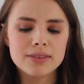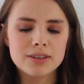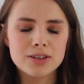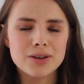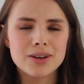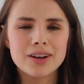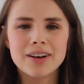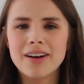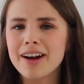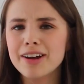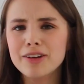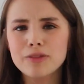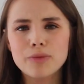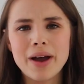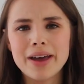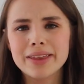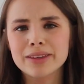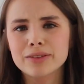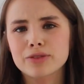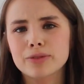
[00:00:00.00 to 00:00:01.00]
You can kind of
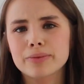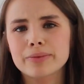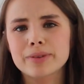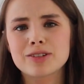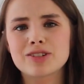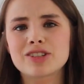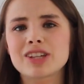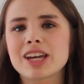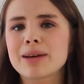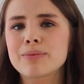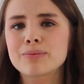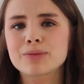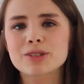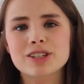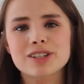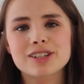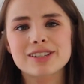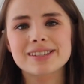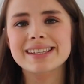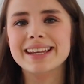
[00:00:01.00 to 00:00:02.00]
wear them from the gym
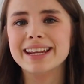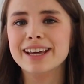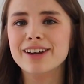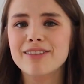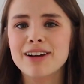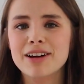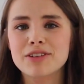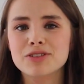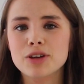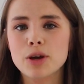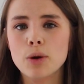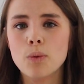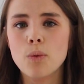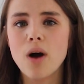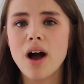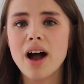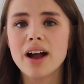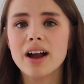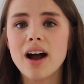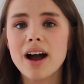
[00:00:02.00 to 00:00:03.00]
to just sitting around doing
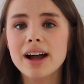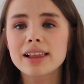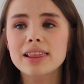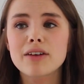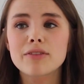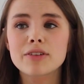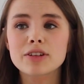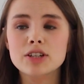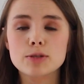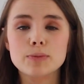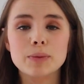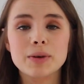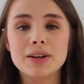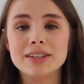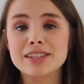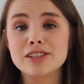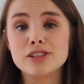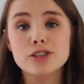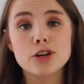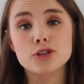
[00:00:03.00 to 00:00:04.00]
work. I love it just
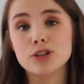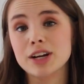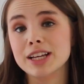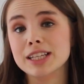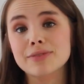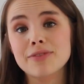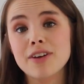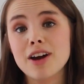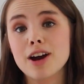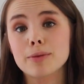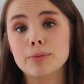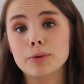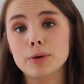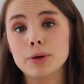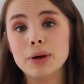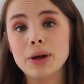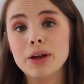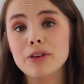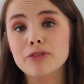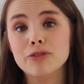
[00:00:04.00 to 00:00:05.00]
because it's so
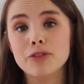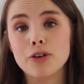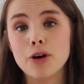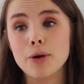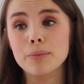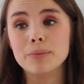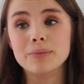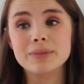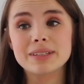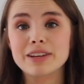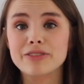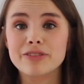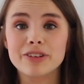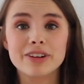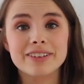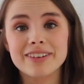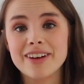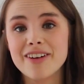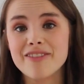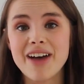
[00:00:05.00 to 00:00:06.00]
transferable from
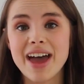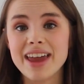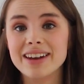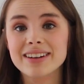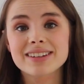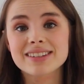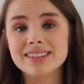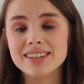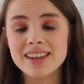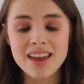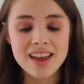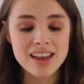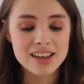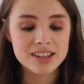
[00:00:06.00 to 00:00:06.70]
different events.